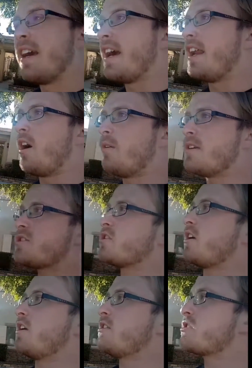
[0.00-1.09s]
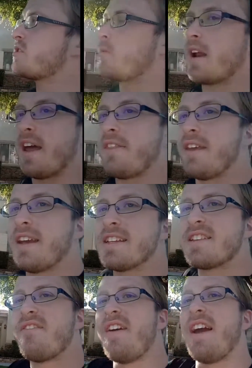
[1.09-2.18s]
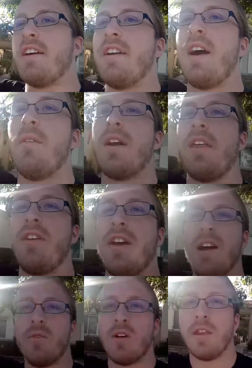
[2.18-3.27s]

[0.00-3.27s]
and I always charge what I think is fair, not what I think I'm worth.